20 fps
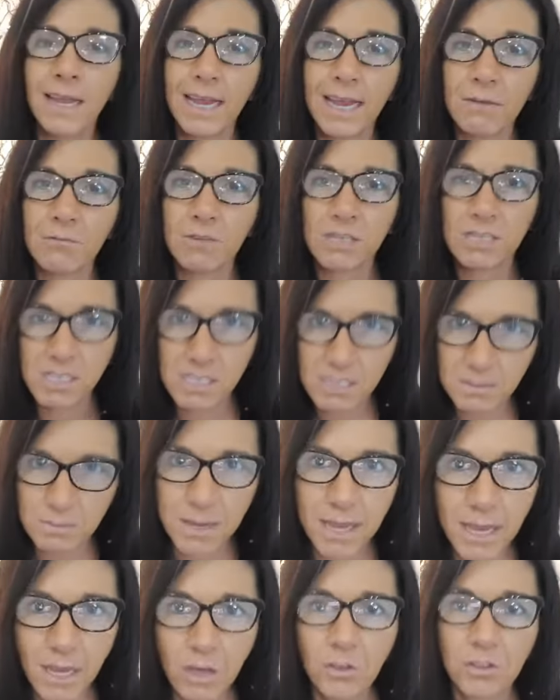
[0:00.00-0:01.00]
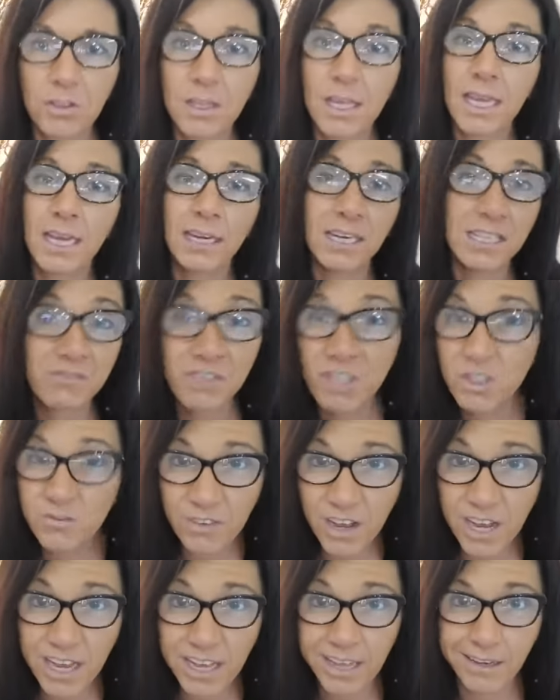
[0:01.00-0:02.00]
It was to be healthy and it was
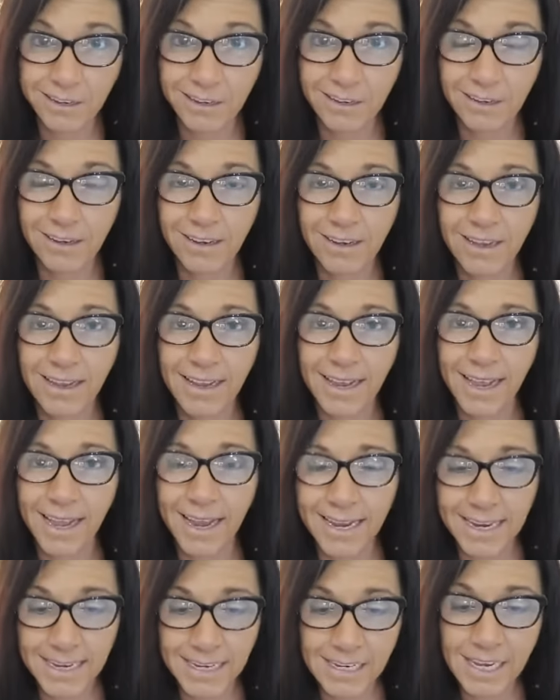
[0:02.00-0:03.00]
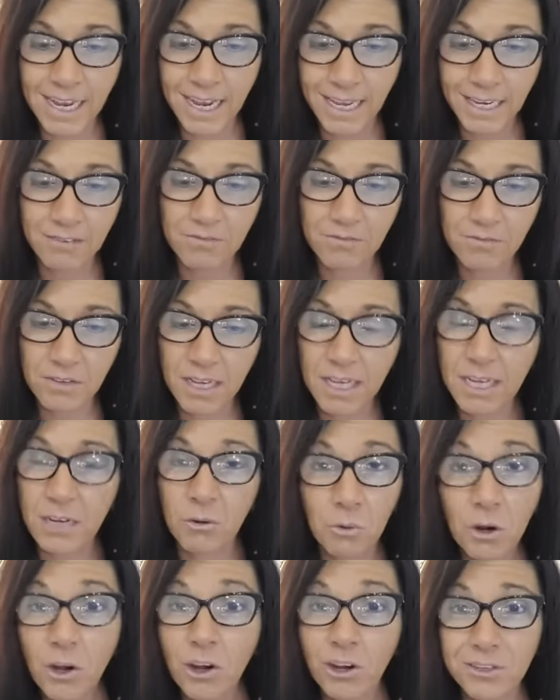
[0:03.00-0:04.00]
fun and and and
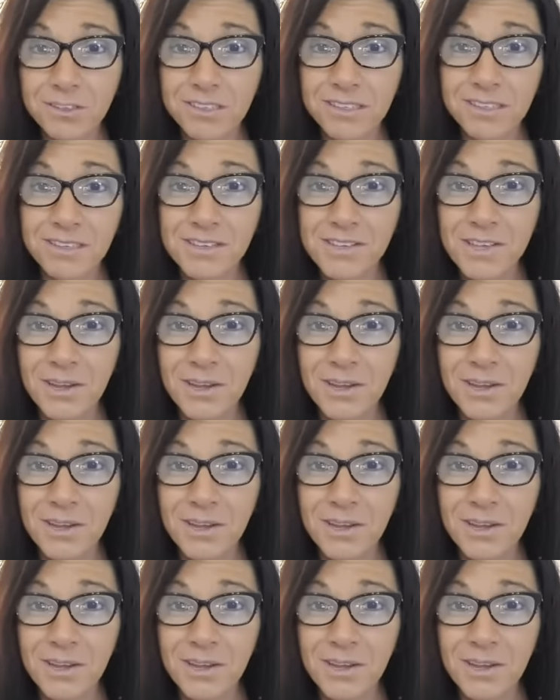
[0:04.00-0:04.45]
it worked.